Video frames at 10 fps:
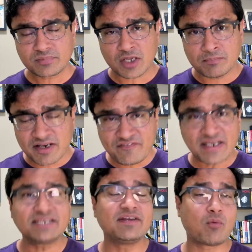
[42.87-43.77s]
But
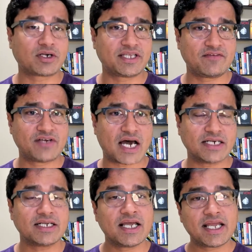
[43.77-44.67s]
effectively, what they've
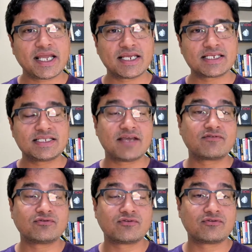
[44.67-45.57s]
done is they've
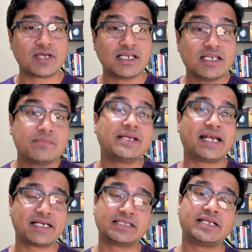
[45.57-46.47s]

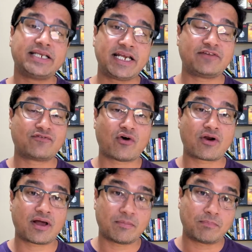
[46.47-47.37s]
eliminated the need
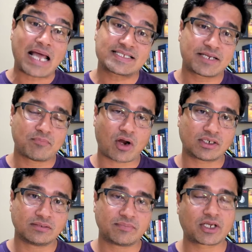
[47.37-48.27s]
for a plastic
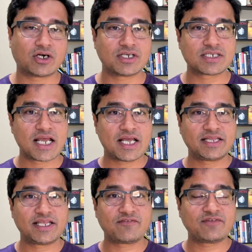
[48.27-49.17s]
bottle because
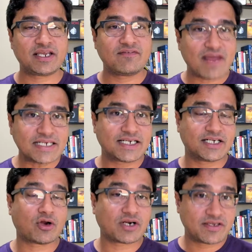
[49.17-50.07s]
they've invented
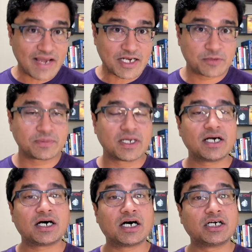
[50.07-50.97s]
or developed
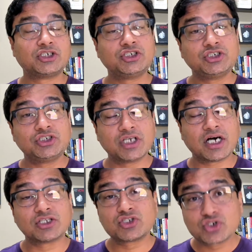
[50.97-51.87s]
a
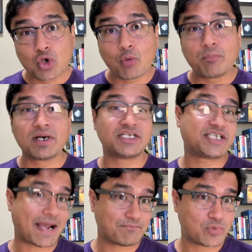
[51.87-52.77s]
soap
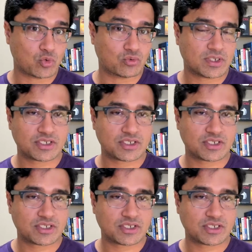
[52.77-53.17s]
shampoo.